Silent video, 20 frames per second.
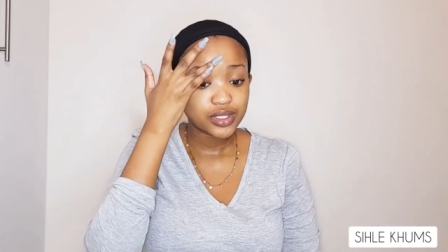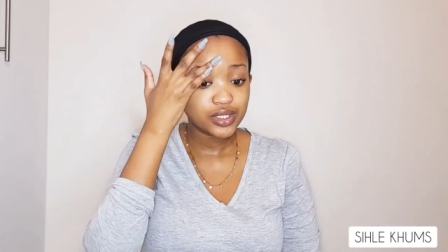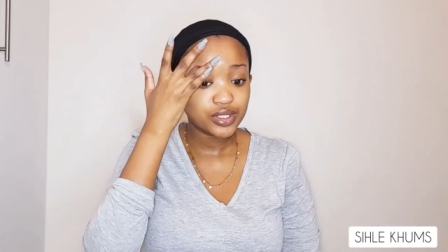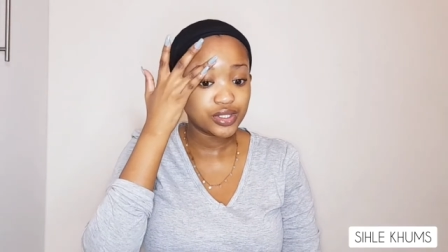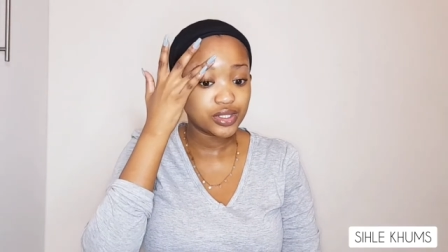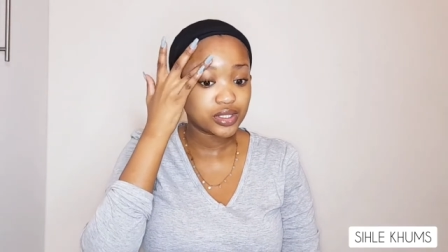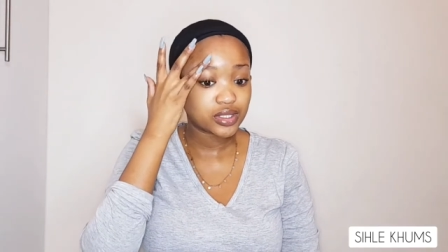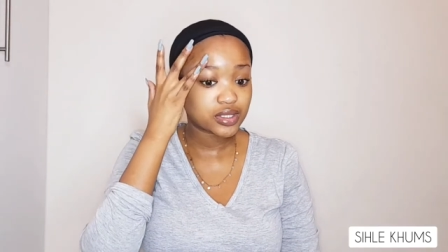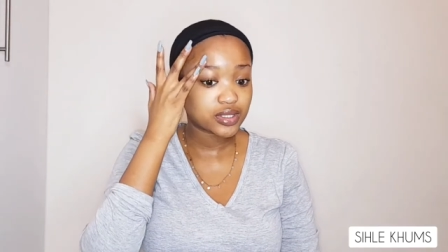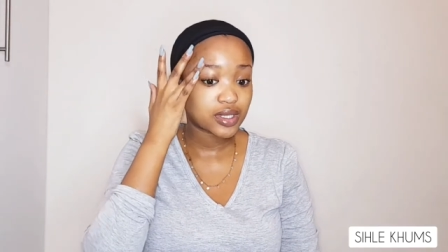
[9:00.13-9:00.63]

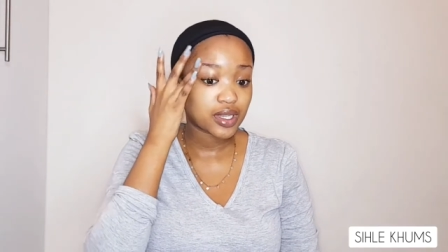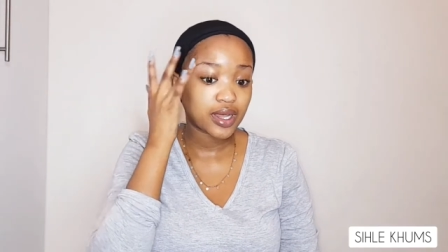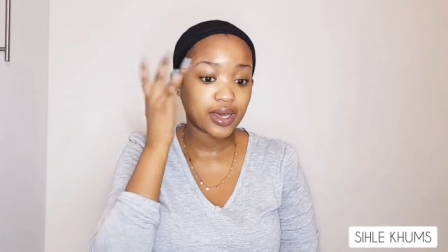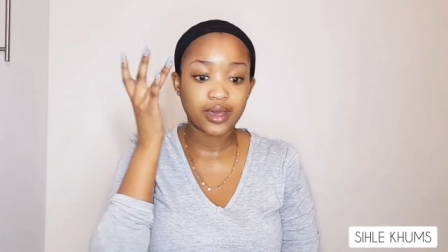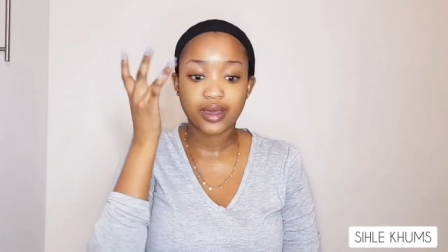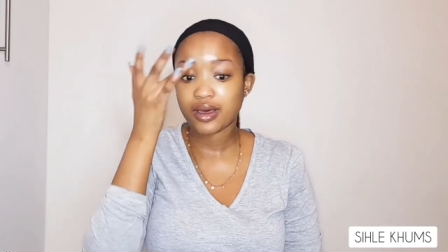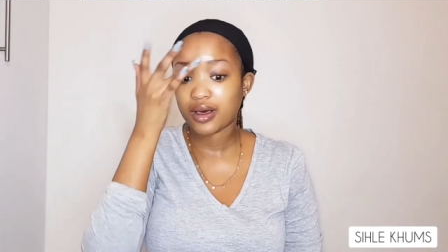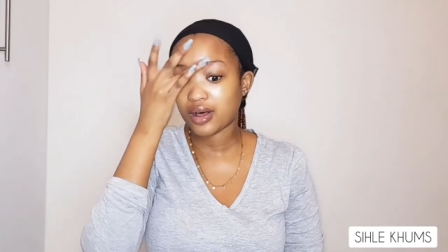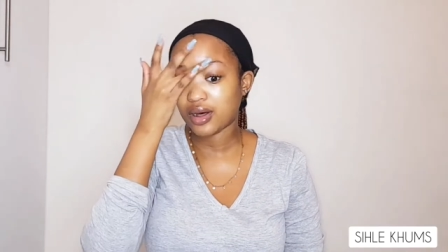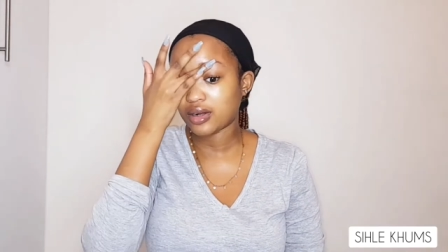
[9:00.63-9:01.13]
just to like
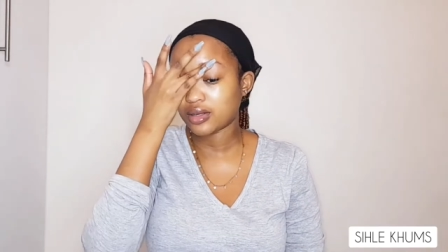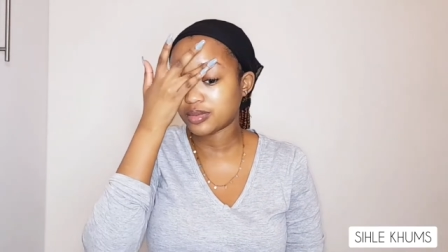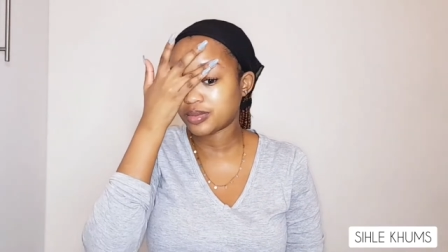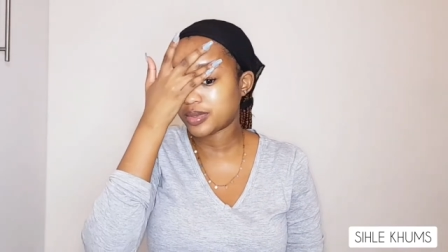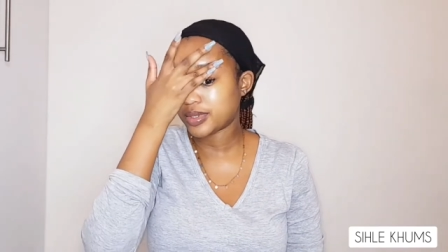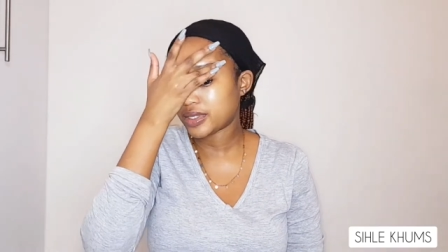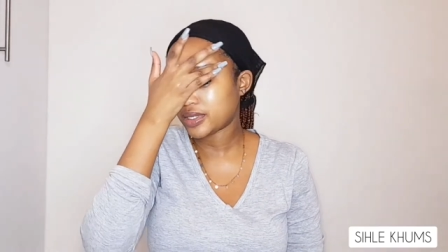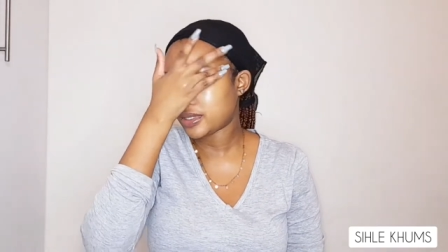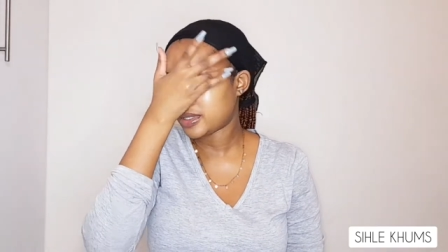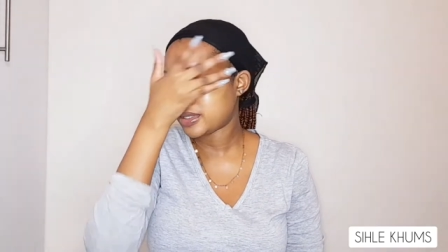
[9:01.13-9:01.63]
help
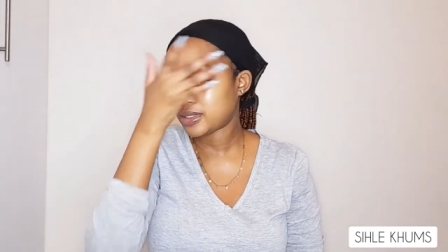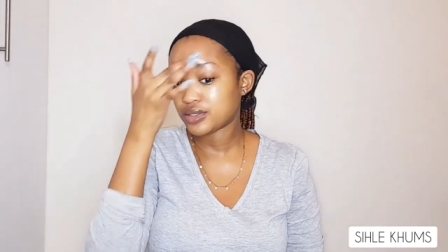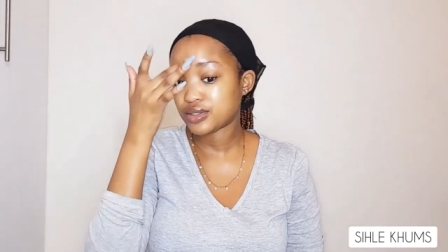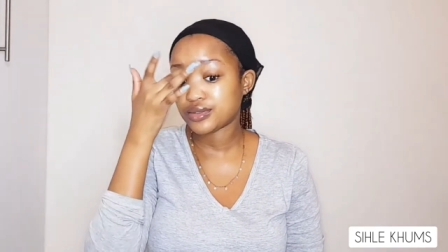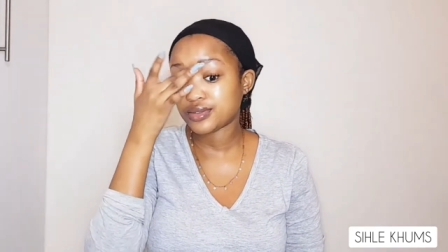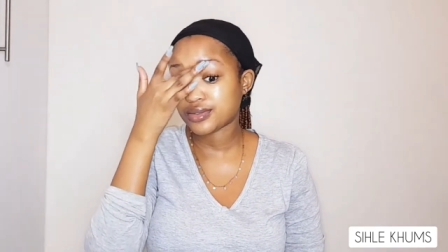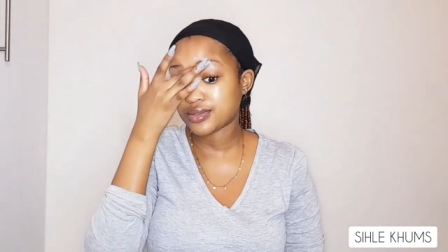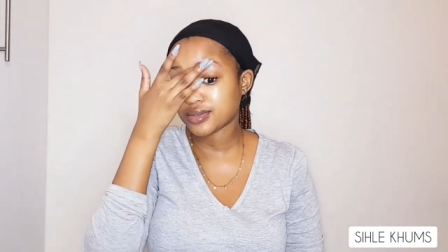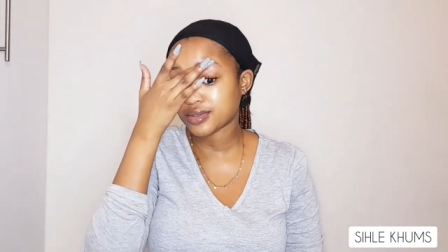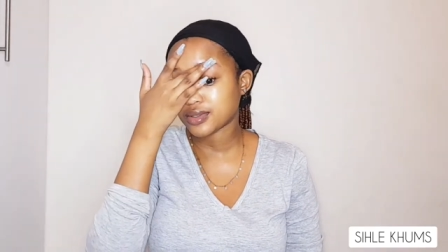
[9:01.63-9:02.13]

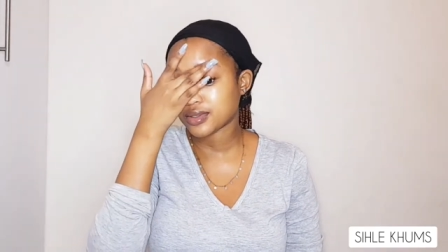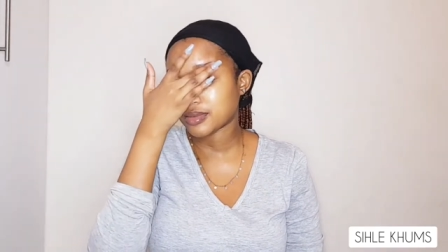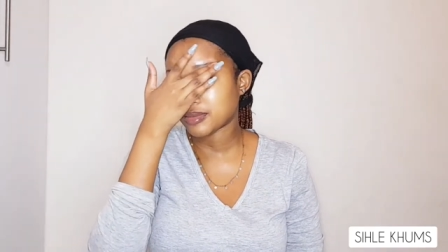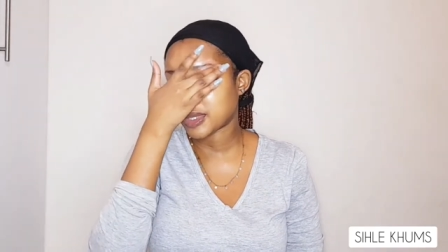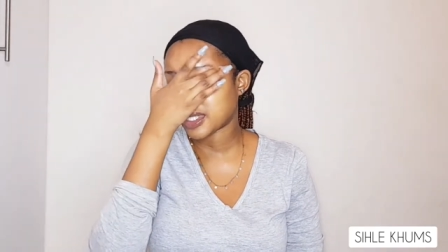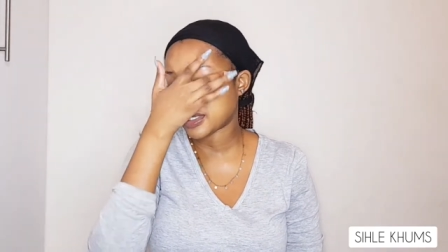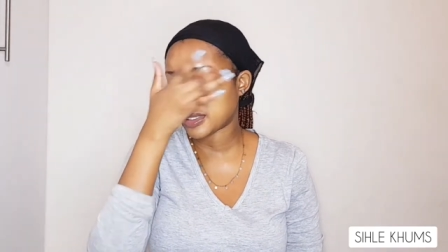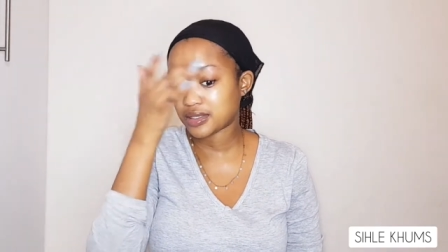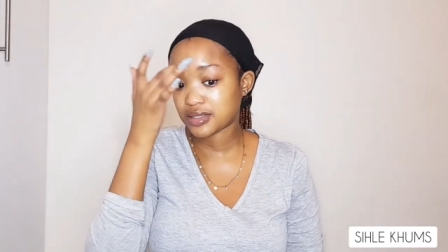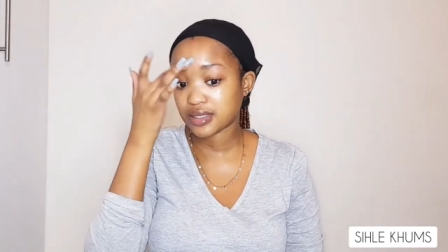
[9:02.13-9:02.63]
soothe
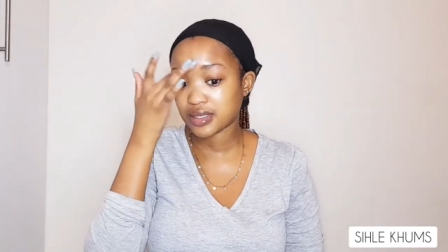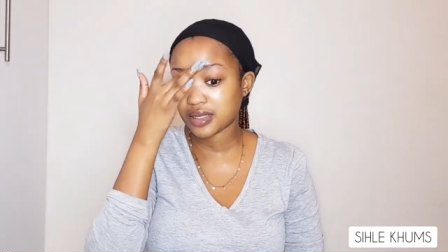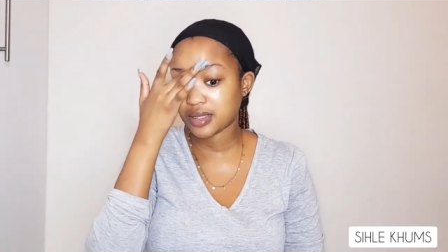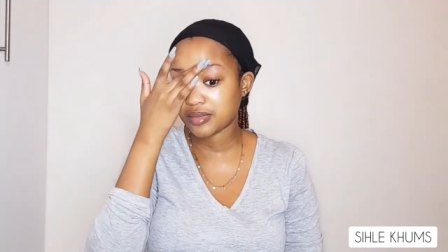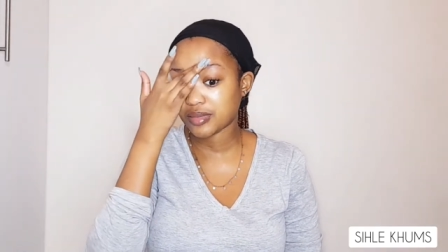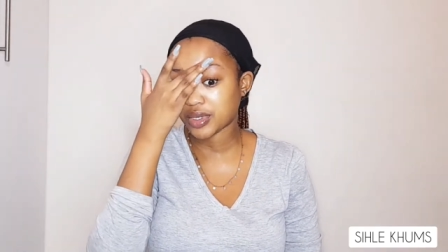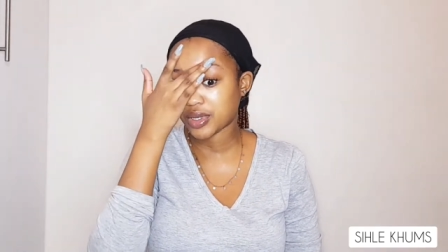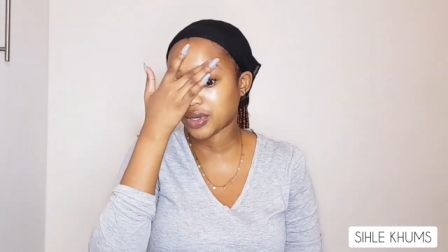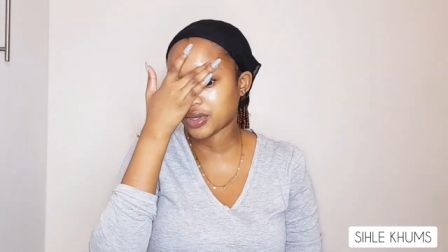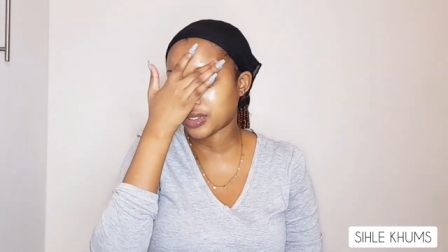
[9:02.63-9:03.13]
my skin
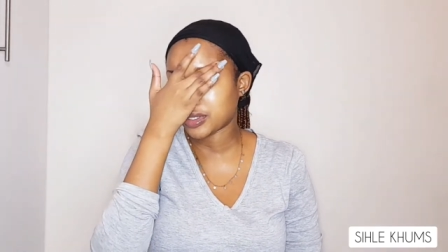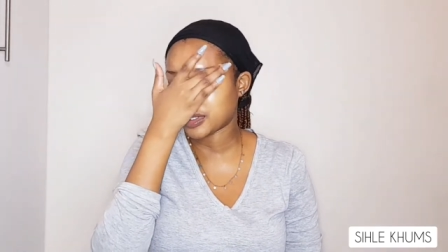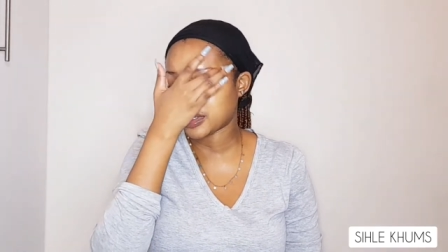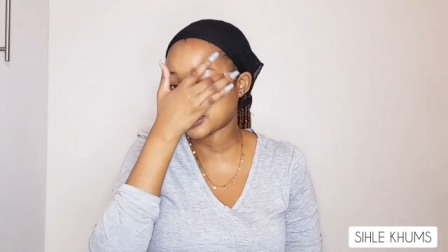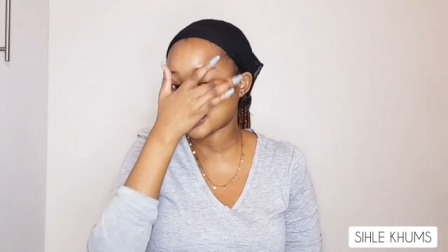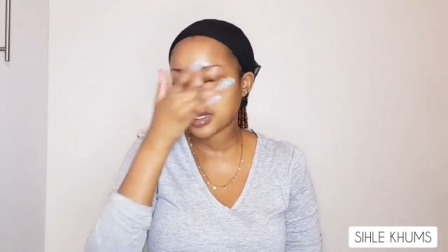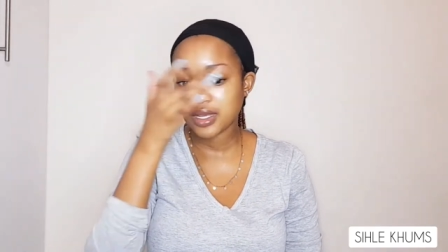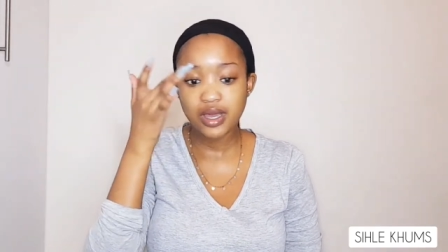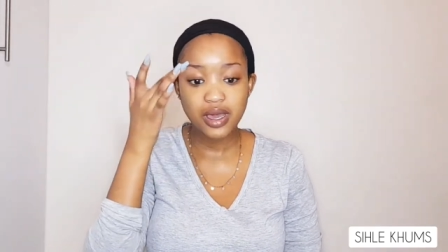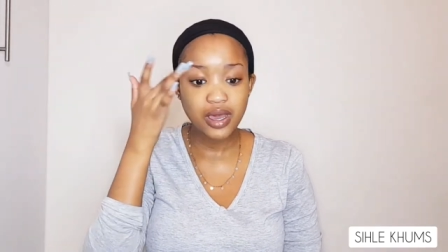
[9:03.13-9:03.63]
because